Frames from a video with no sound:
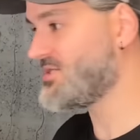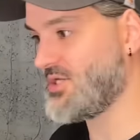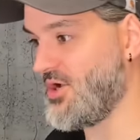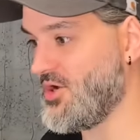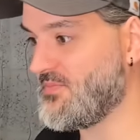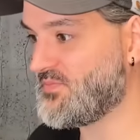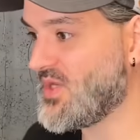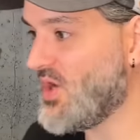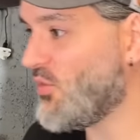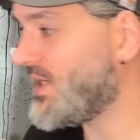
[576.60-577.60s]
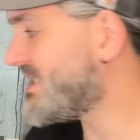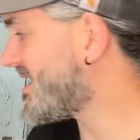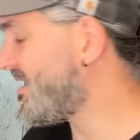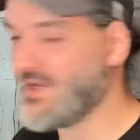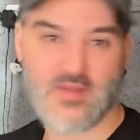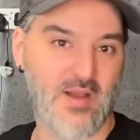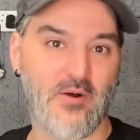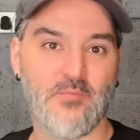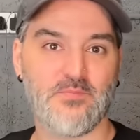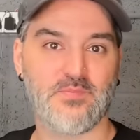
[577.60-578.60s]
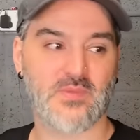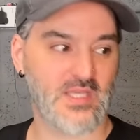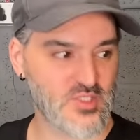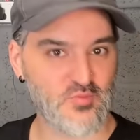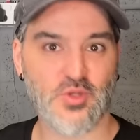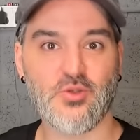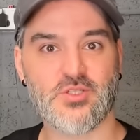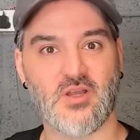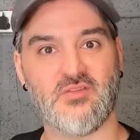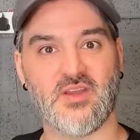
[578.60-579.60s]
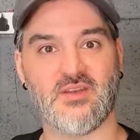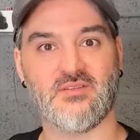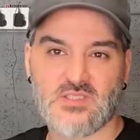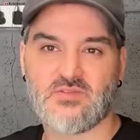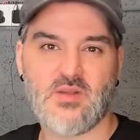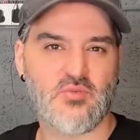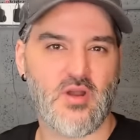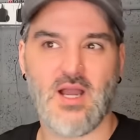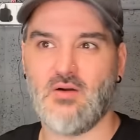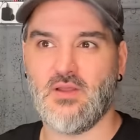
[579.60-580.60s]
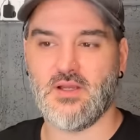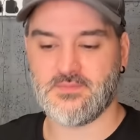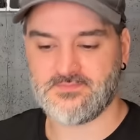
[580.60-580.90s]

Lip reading: So we need to clear them out and get some new stuff in. It's very bright out there.